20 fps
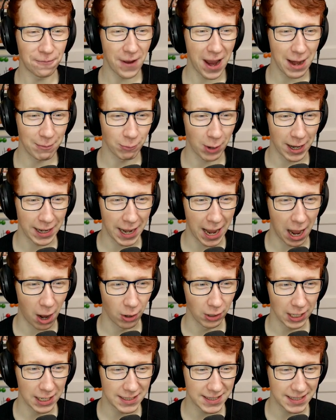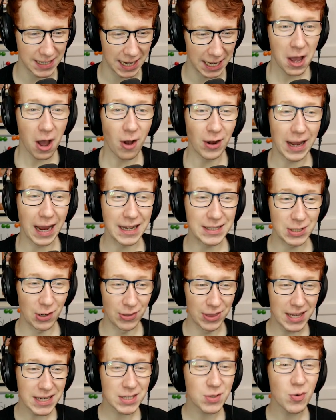Fame right now. Let's see. Okay, so
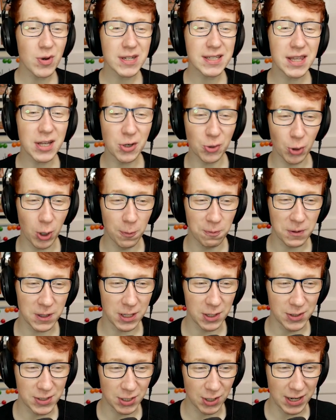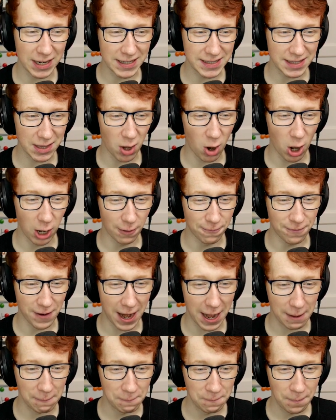this was the group that you took into the Hall of
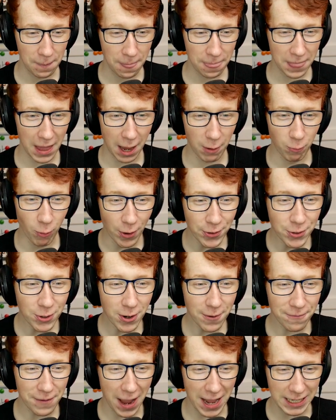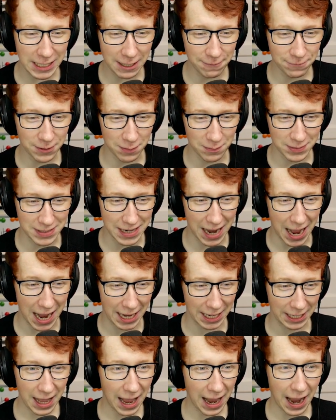Fame. I wonder if any of them
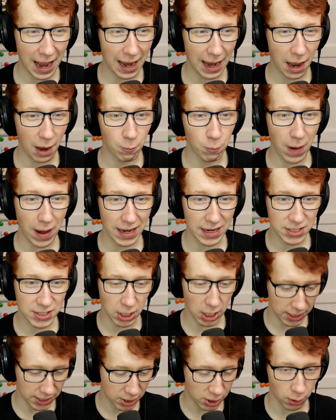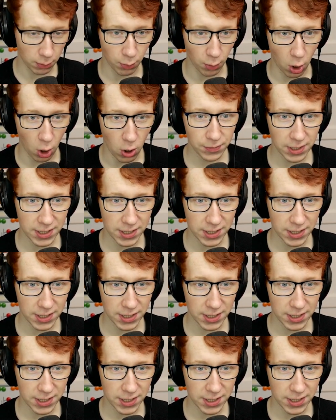died. I, I, uh, wait, is, is there more?